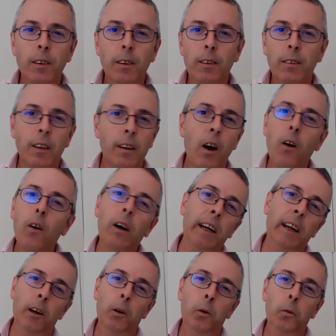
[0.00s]

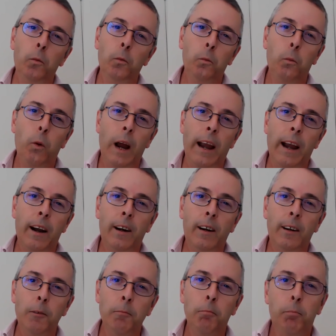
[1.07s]
scenario
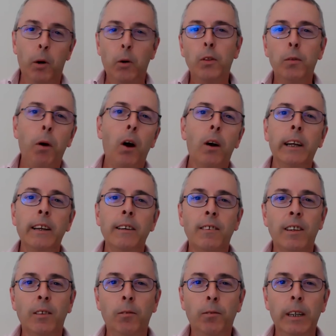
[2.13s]
where both parties
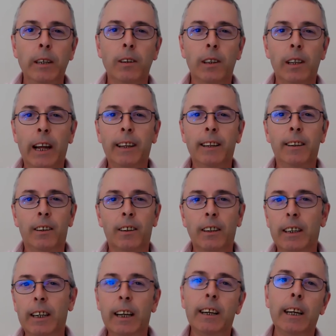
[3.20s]
can feel like they're
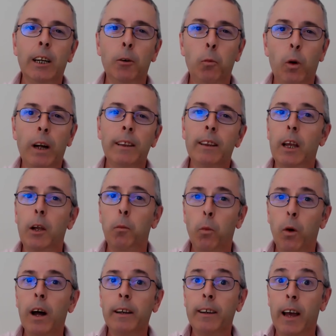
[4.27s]
getting what they
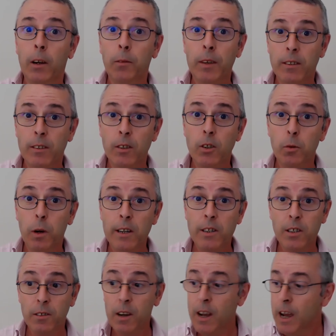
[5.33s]
want out of a
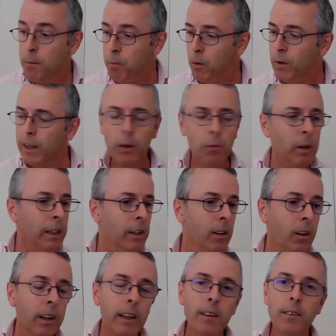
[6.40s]
situation. But really, when you
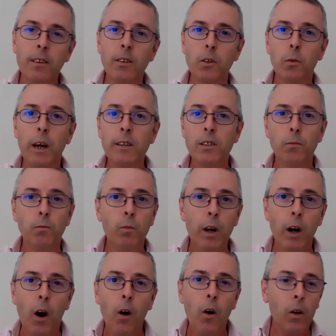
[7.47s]
look at a situation,
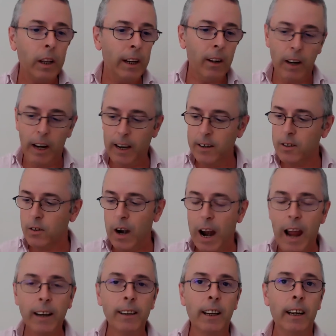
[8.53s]
we're all here
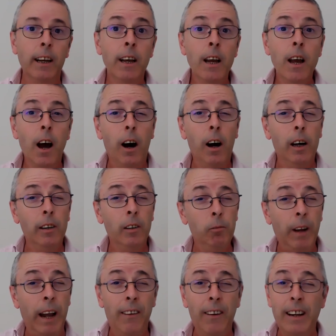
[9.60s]
interacting on
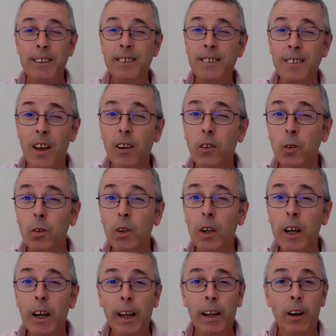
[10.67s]
very subtle
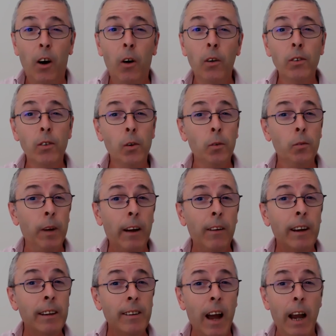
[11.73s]
and also
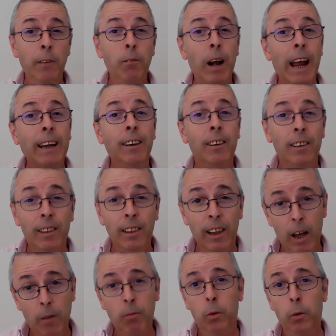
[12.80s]
very direct
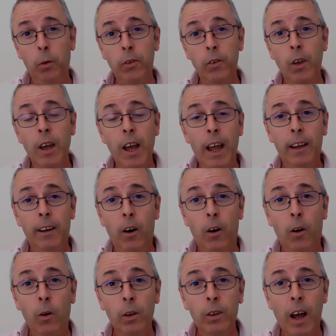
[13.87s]
levels at
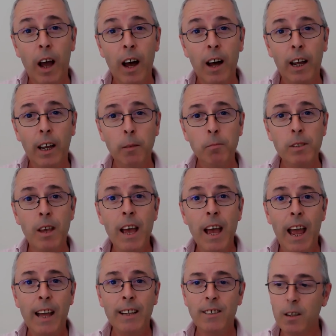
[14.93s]
all times.
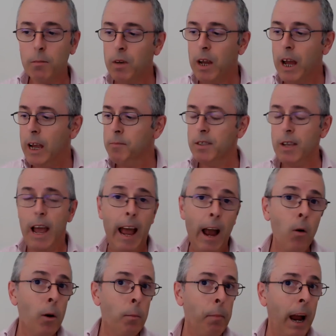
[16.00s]
And sometimes
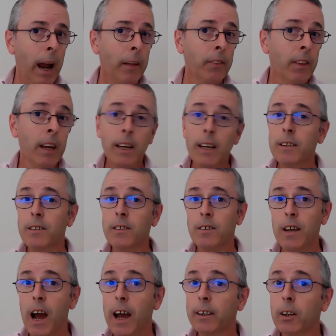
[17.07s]
our path is
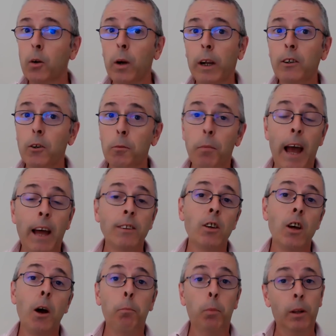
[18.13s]
not going to match
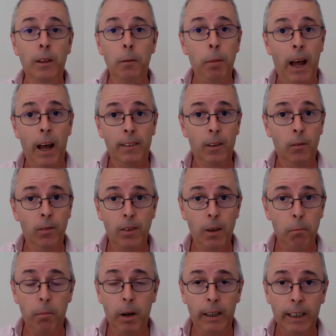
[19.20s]
up with the path of
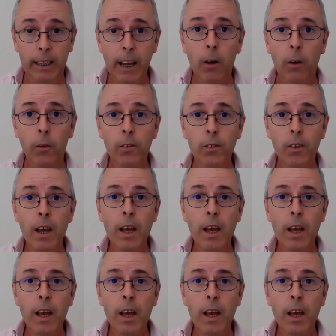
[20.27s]
somebody else.